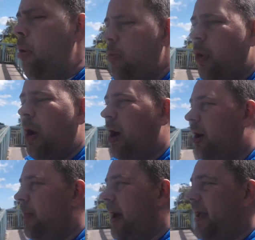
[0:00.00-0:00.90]

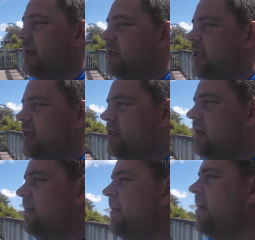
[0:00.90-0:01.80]
whoa mate,
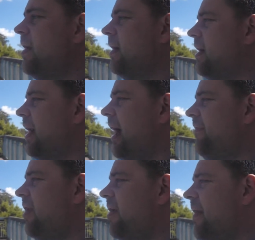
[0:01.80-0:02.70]
indigestion. Gonna have
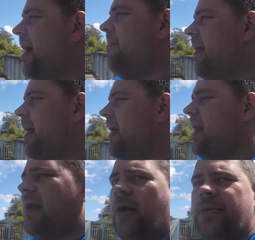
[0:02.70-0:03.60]
a look round mate,
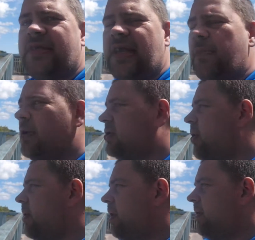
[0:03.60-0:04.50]
gonna go and see what's
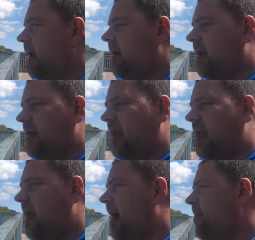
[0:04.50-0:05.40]
going on down in
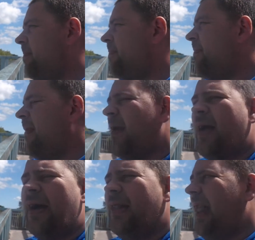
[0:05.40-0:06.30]
the um,
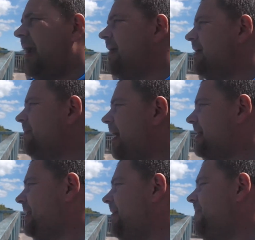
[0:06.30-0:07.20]
Laners
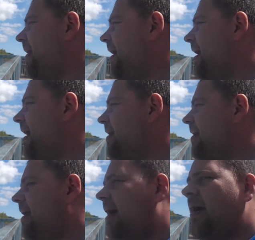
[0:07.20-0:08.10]
Massive mate,
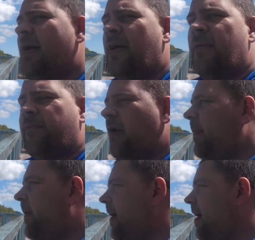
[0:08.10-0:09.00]
and uh,
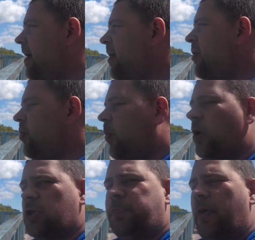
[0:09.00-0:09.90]
proper
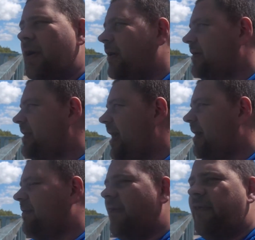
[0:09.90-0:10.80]
watch Burnthouse Lane
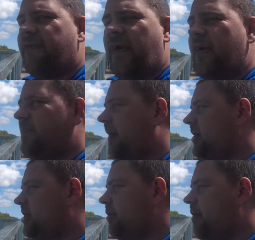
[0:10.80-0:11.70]
and Rifford Road
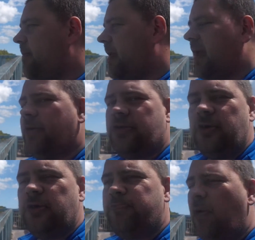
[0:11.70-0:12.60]
mate, show everybody else
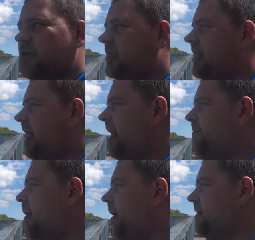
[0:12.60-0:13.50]
who's bossing these
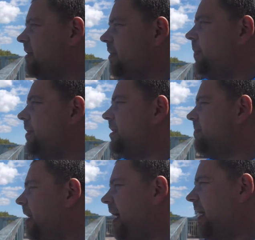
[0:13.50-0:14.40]
parts of the woods
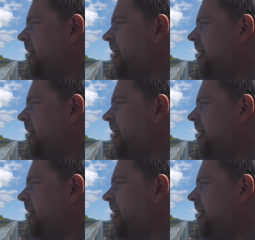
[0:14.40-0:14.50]
mate.